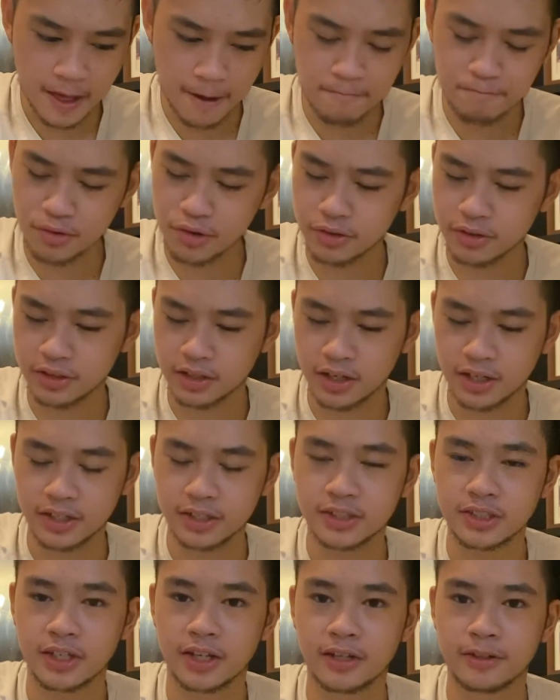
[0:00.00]
Very
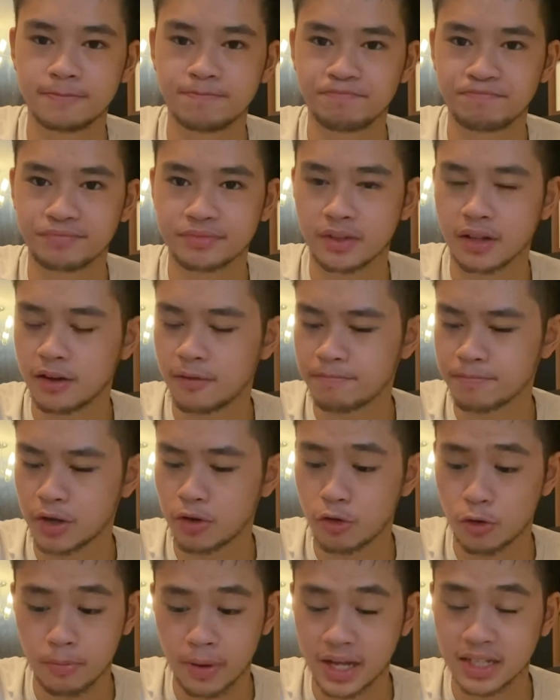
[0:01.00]
nice and
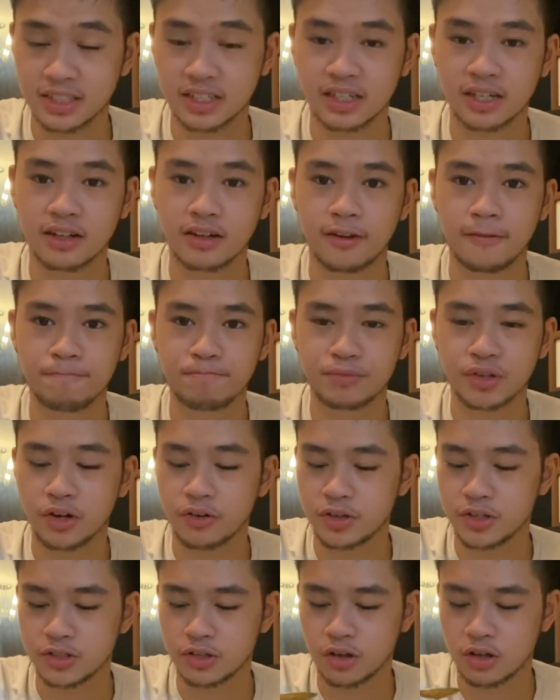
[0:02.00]
aromatic
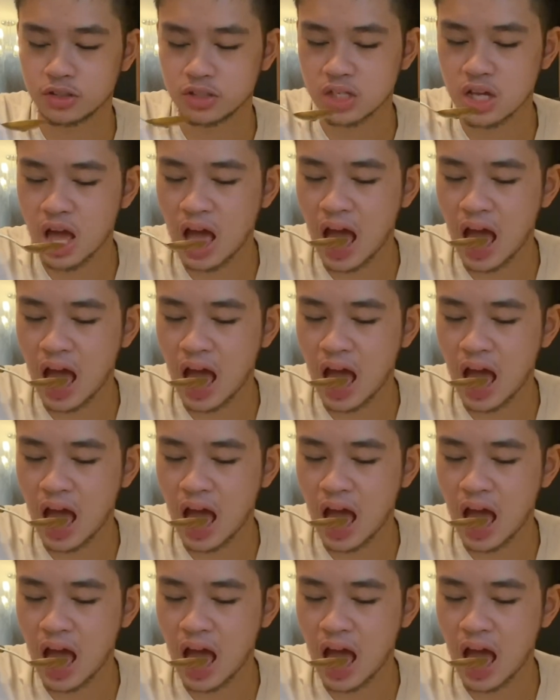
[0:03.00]
curry sauce.